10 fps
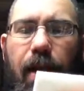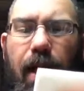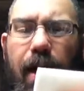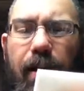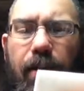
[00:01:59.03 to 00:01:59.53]

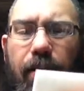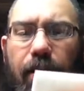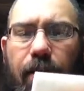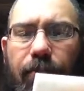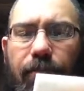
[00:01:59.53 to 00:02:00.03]
I cut
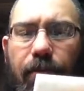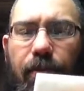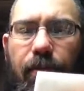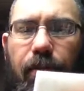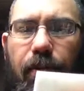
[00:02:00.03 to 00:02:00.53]
off
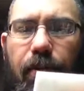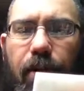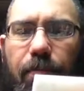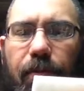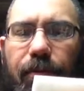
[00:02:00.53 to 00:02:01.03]
a
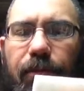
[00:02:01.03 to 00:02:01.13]
couple of